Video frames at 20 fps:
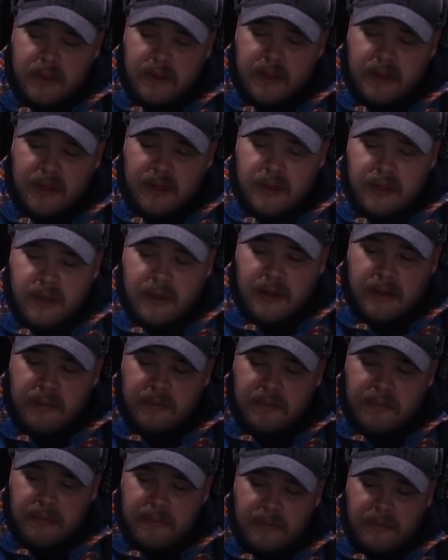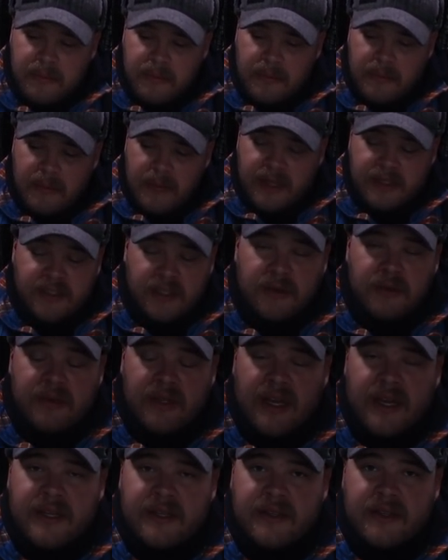I don't
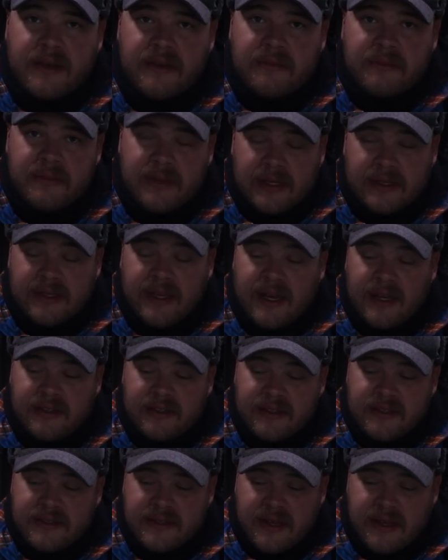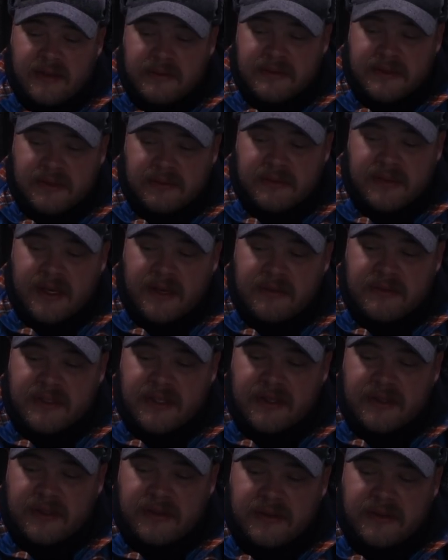like them a lot of the time. Sometimes
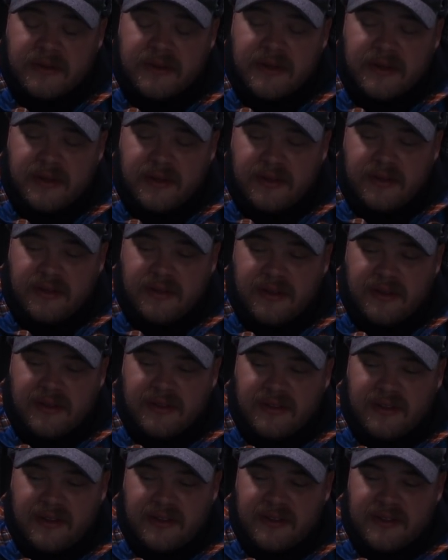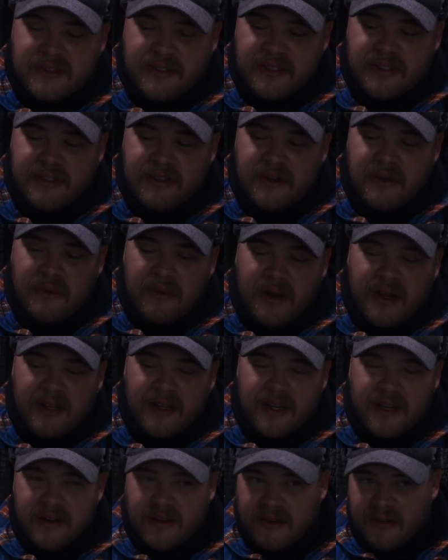I do. There's either a
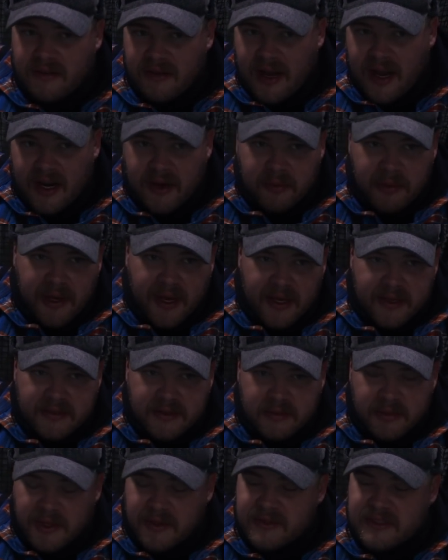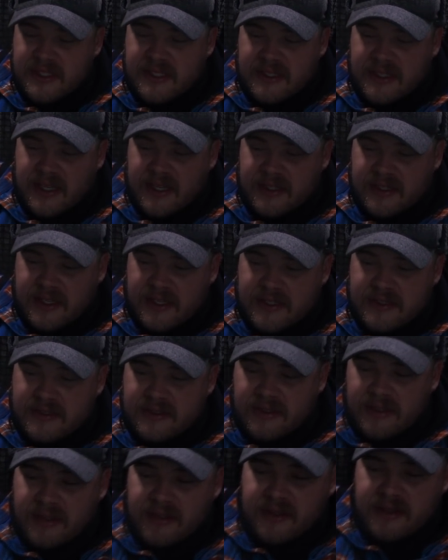walleye or a rock bass about to eat that dead
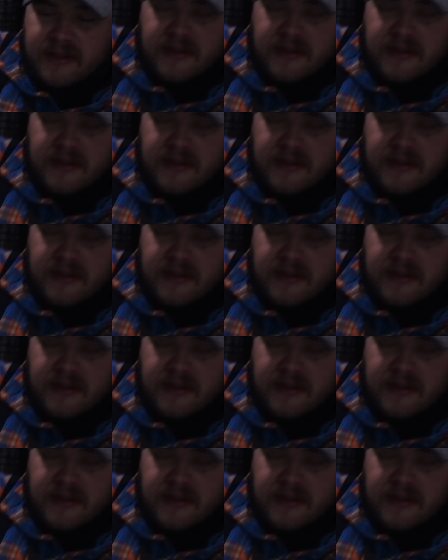stick.